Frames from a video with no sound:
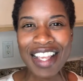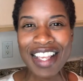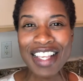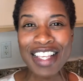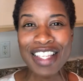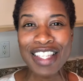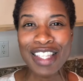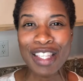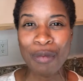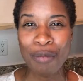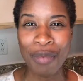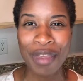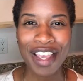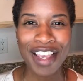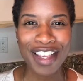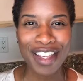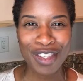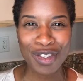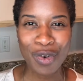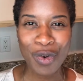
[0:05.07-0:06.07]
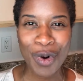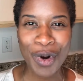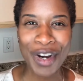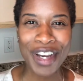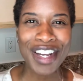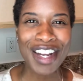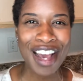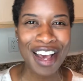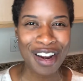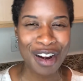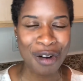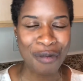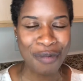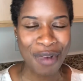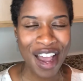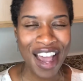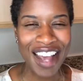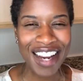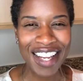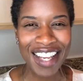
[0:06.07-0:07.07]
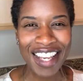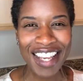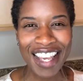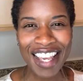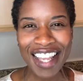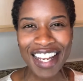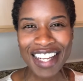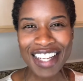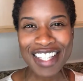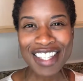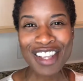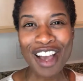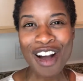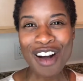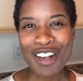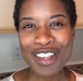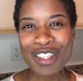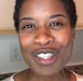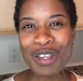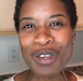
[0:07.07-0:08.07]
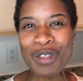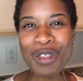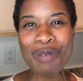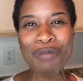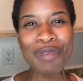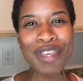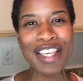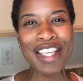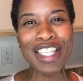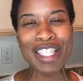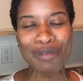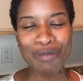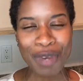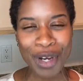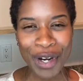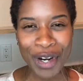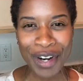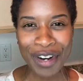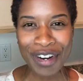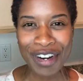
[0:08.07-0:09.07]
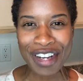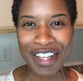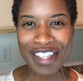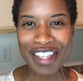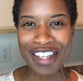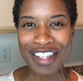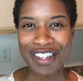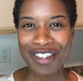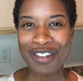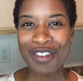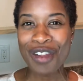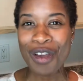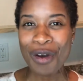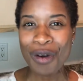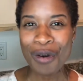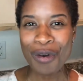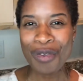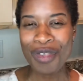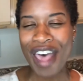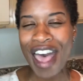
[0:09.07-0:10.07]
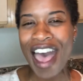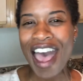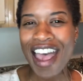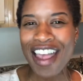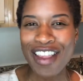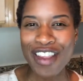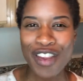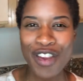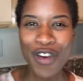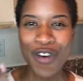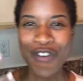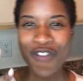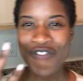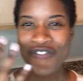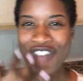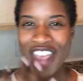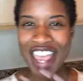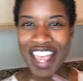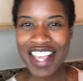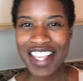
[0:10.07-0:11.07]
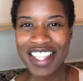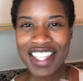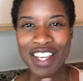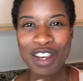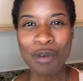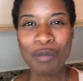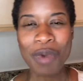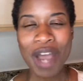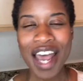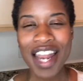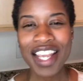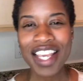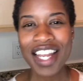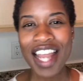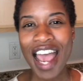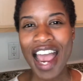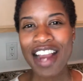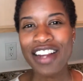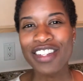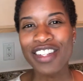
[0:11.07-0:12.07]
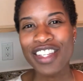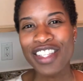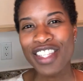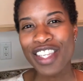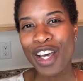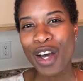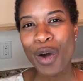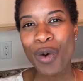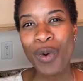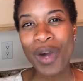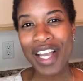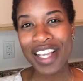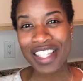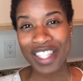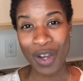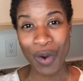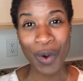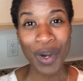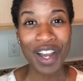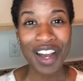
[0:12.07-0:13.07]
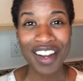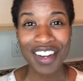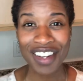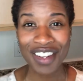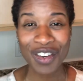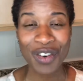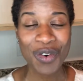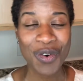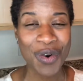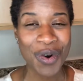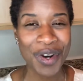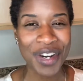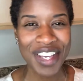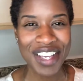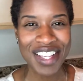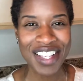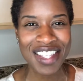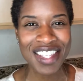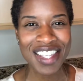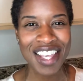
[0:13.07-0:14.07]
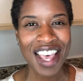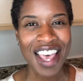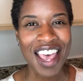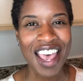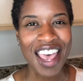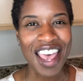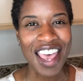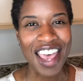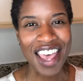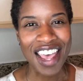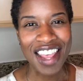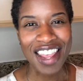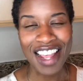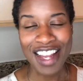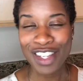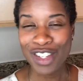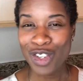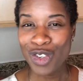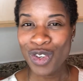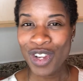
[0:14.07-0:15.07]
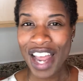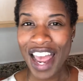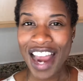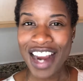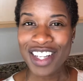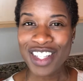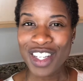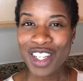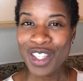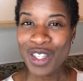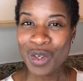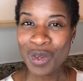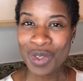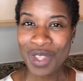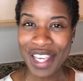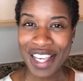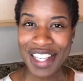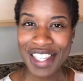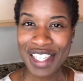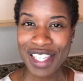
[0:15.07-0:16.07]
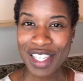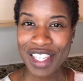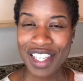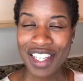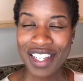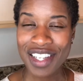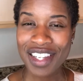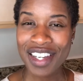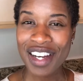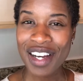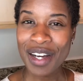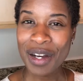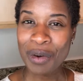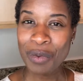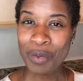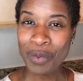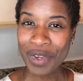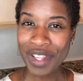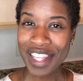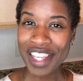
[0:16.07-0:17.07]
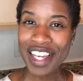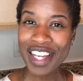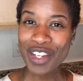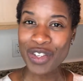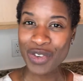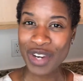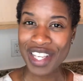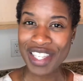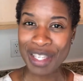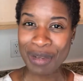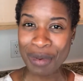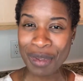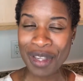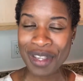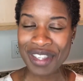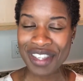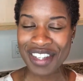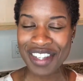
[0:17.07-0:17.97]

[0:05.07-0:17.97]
is the biggest organ on our body and is also the biggest mirror. Did you know that your face and your body can actually tell what's going on in your organs and that you could actually do things to um, really address some of those